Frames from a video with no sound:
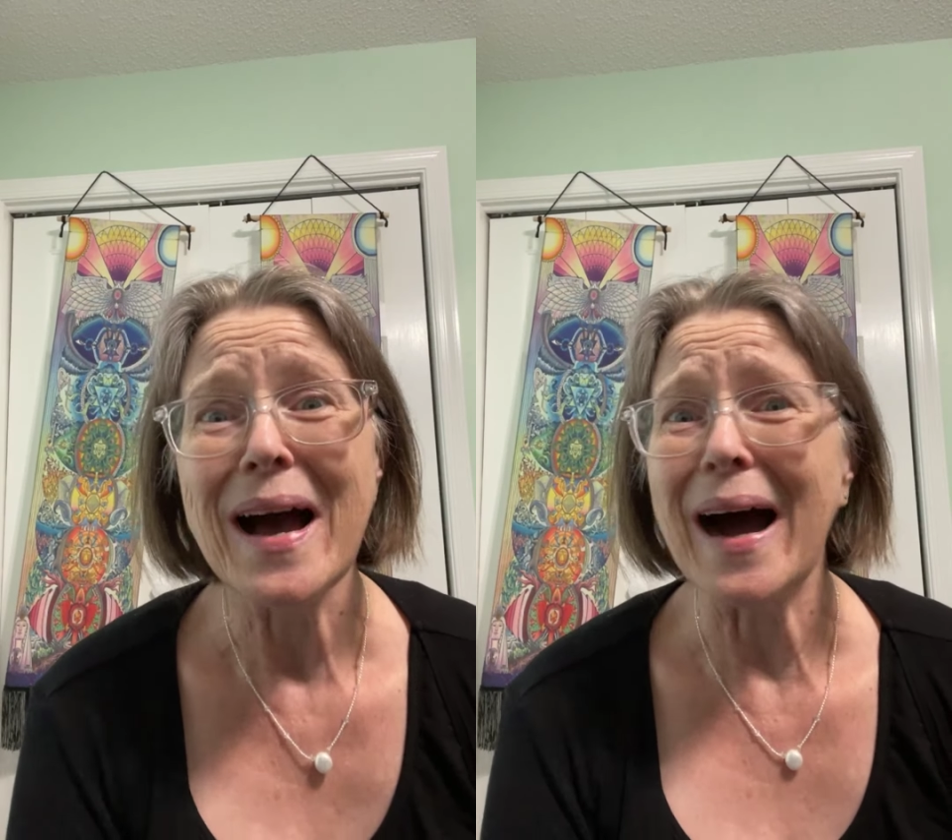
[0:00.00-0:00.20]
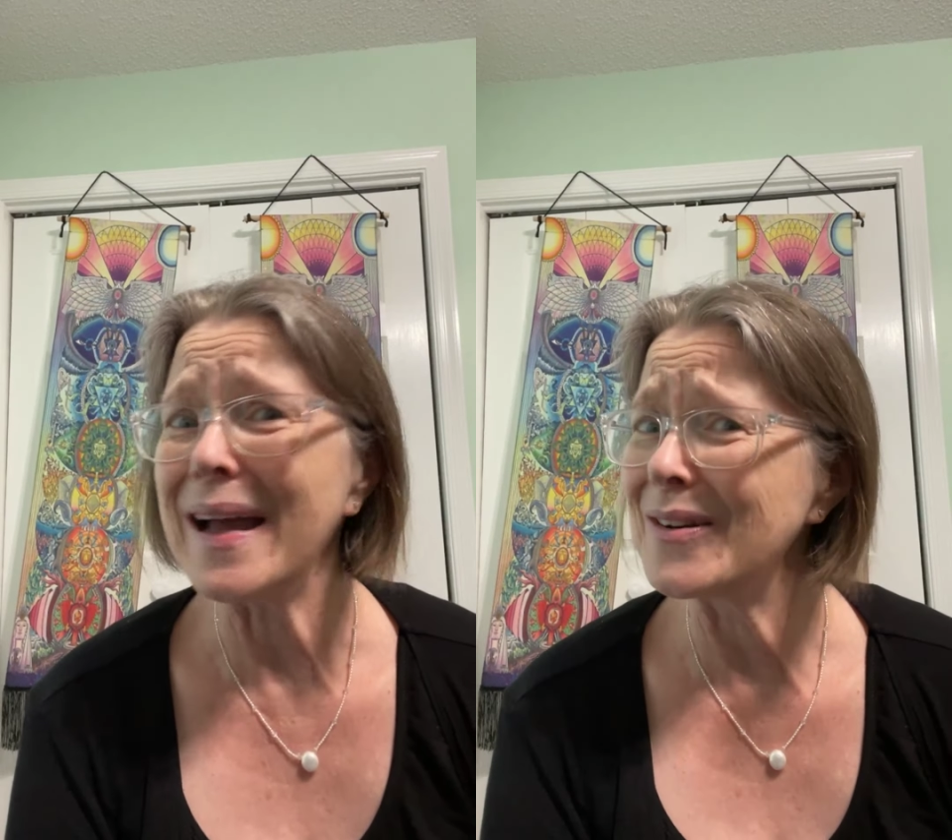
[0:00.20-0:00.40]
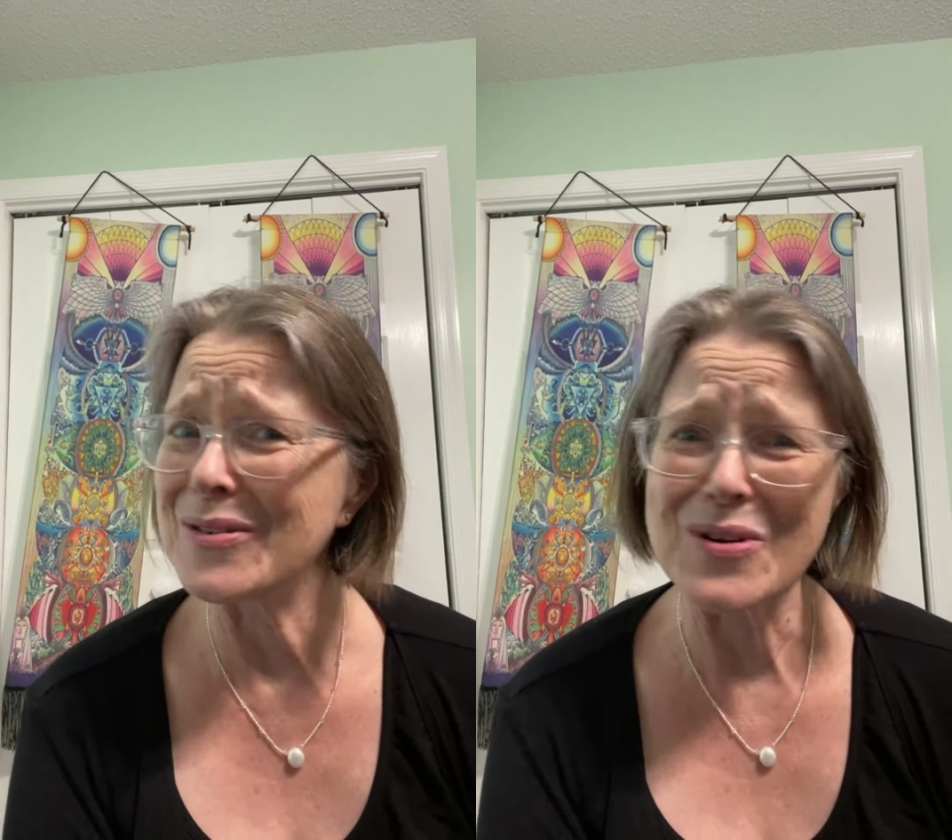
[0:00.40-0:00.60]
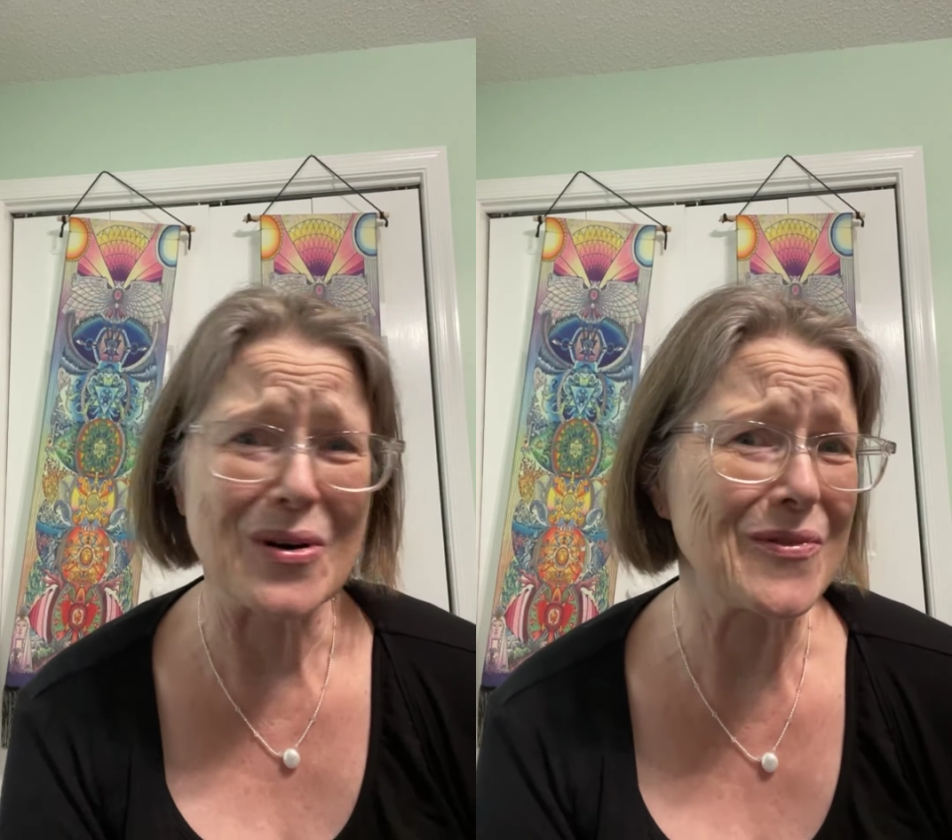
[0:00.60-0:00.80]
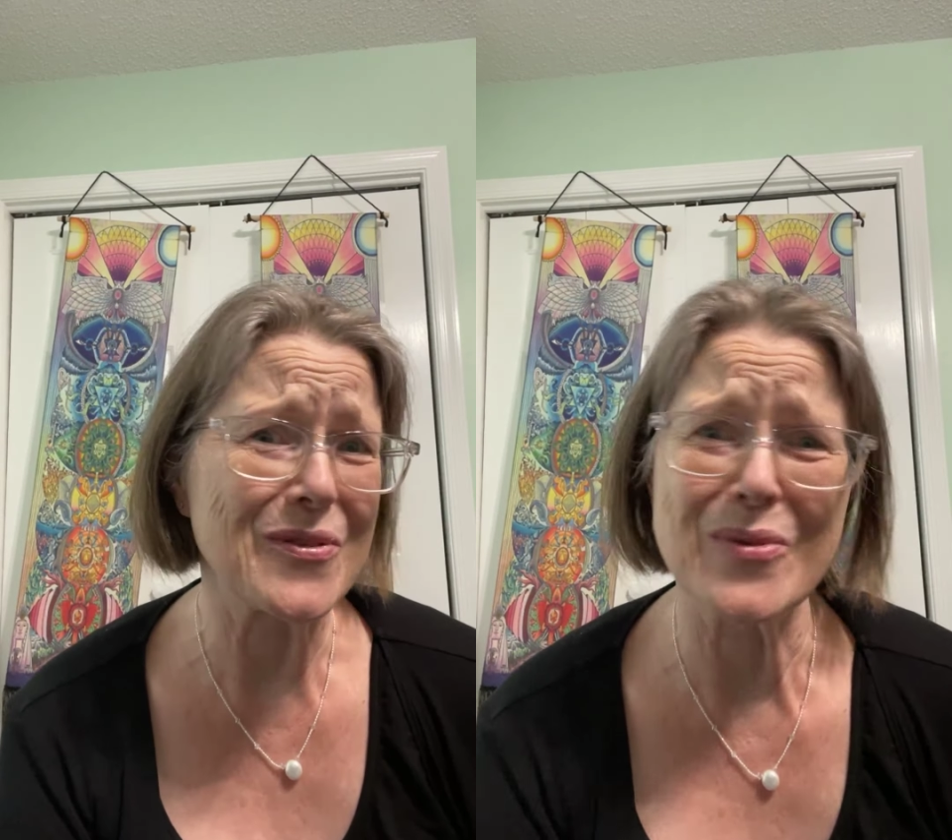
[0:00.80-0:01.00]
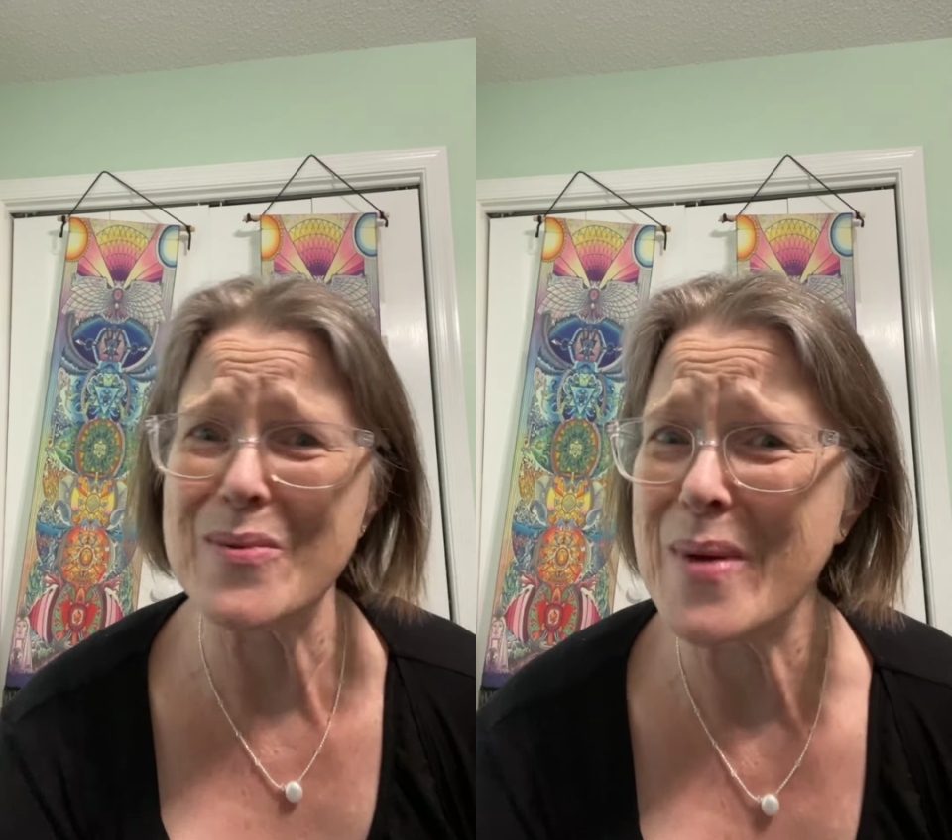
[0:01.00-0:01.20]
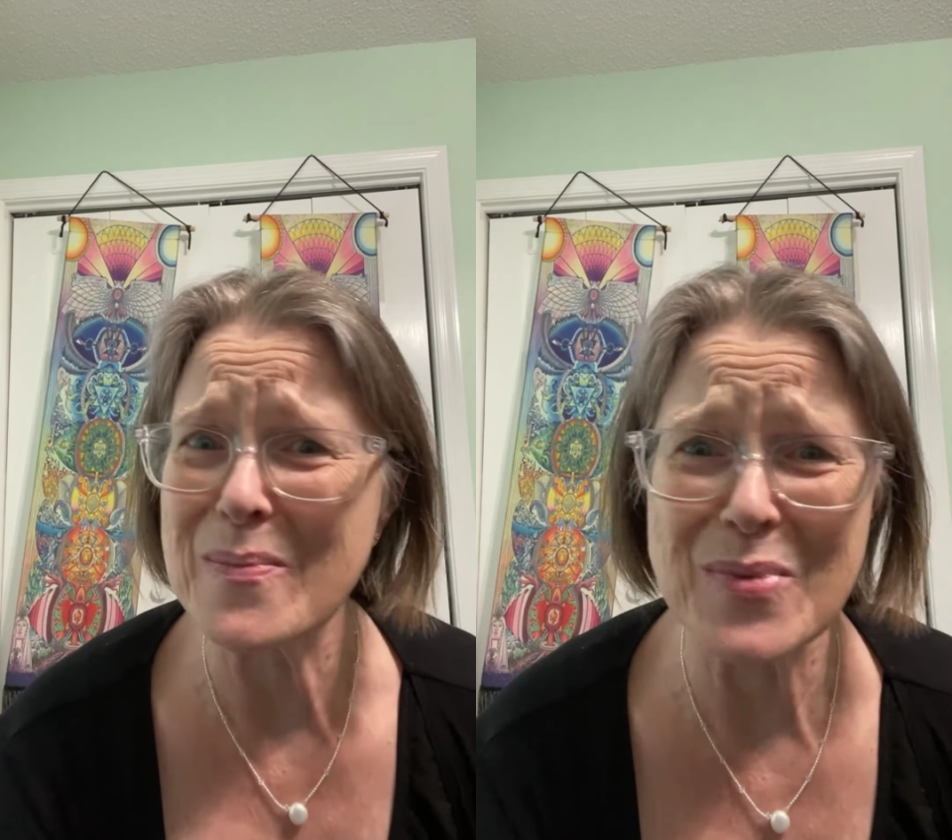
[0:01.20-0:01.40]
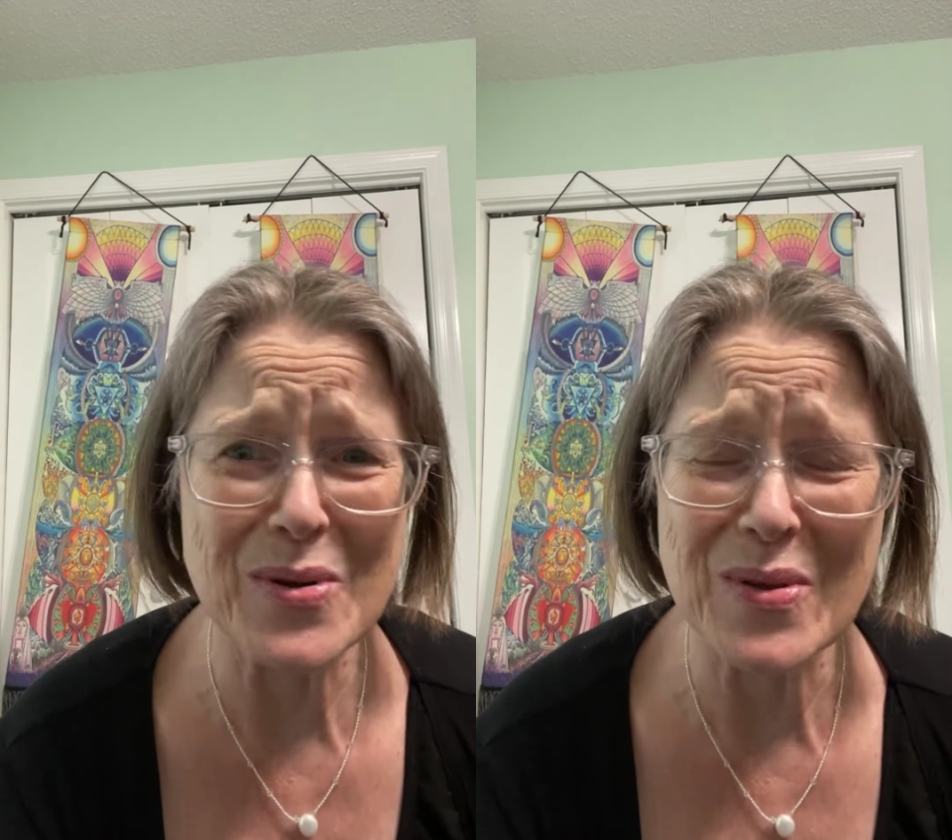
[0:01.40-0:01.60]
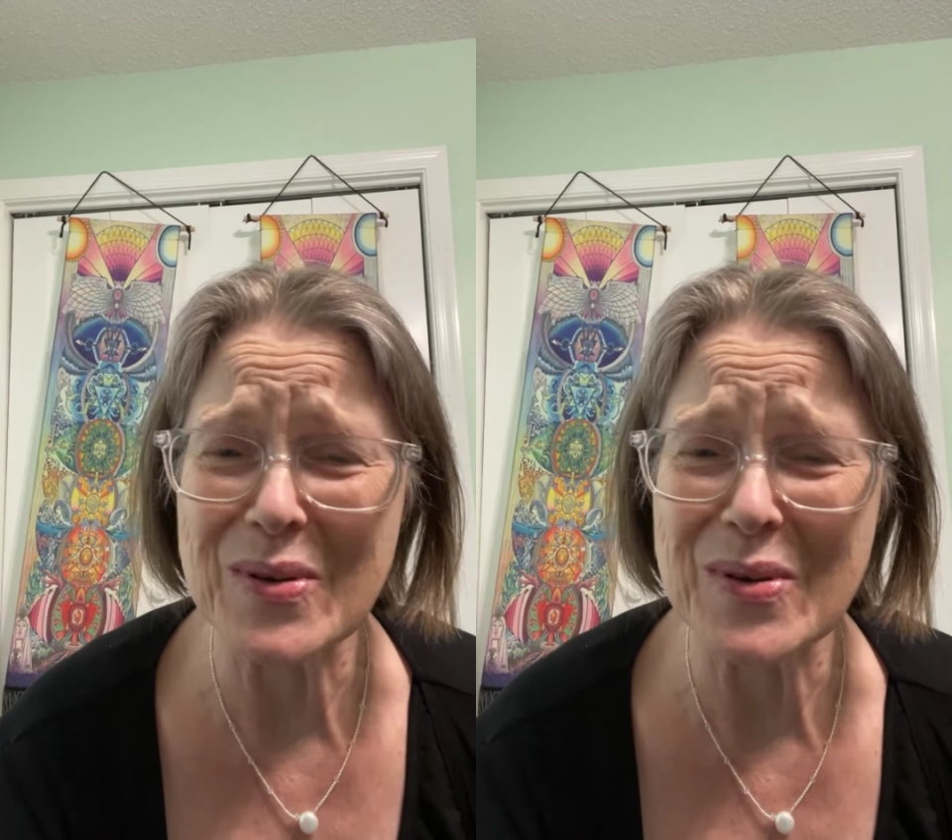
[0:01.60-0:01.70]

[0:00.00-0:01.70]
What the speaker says: I don't know if you remember